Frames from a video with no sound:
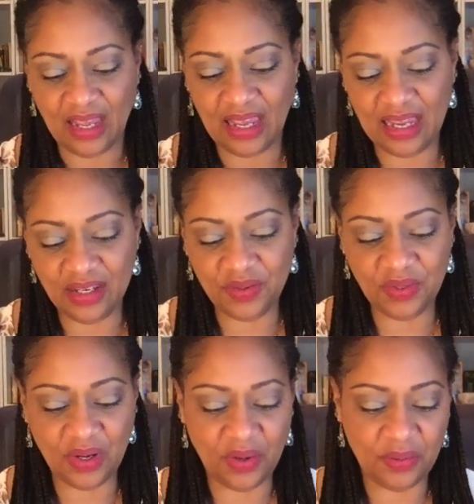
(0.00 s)
and you
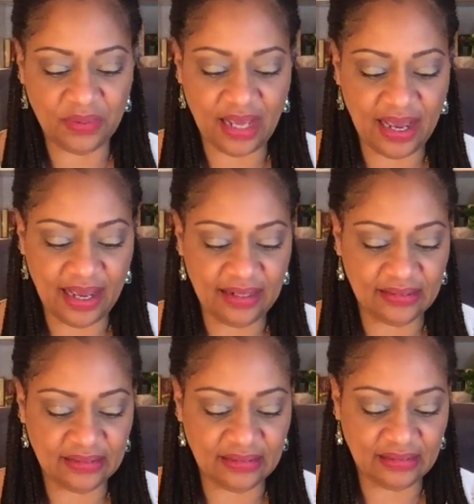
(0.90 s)
know that
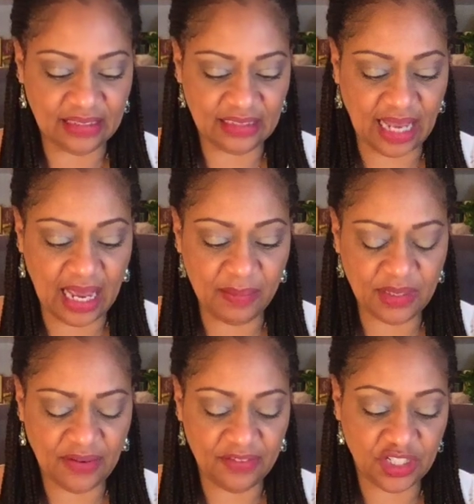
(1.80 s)
the times
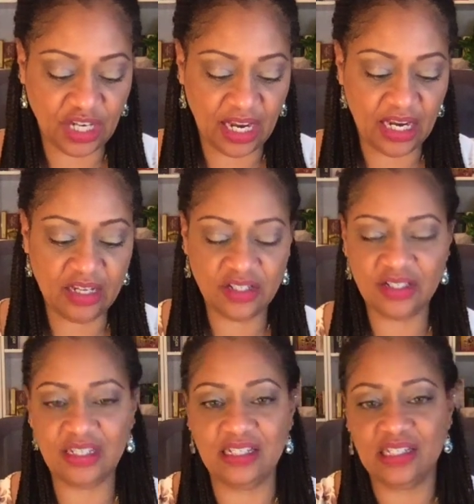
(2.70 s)
have changed.
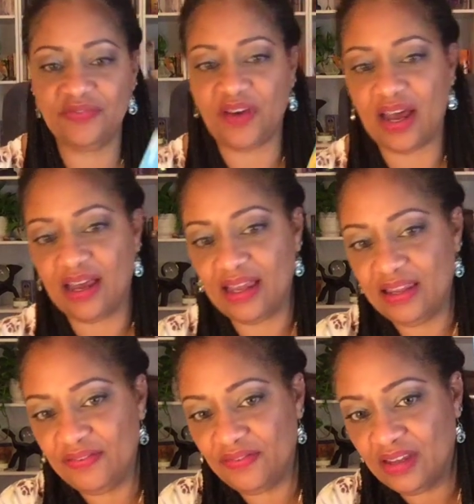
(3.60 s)
See this
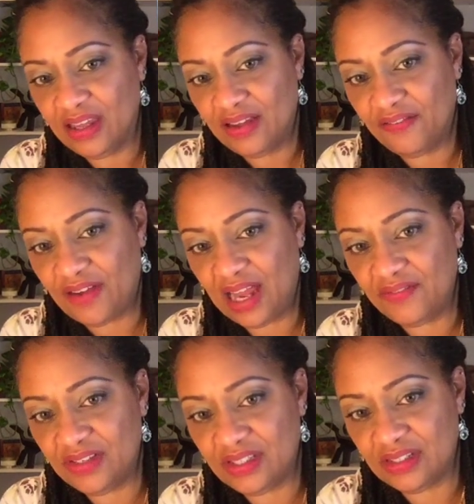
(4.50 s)
5? 5
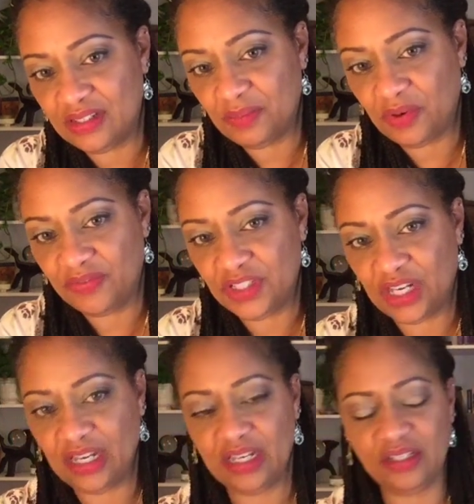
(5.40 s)
is the number of
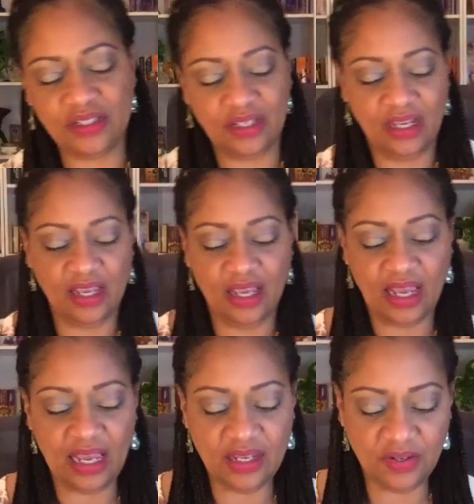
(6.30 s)
change,
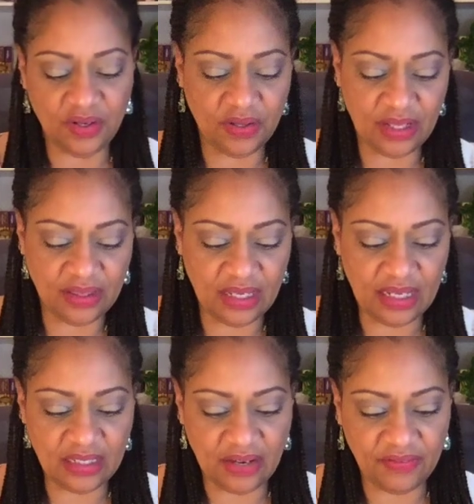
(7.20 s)
and you know that
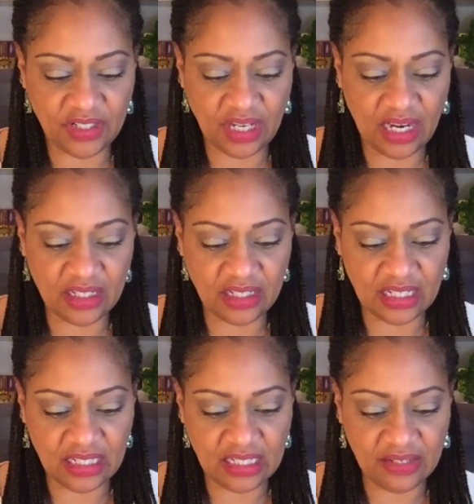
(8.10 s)
things have changed and
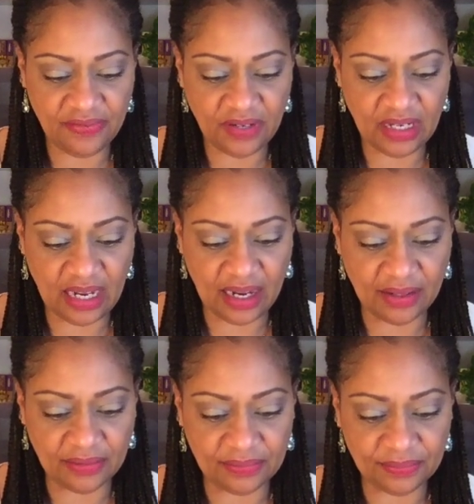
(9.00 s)
it's different now.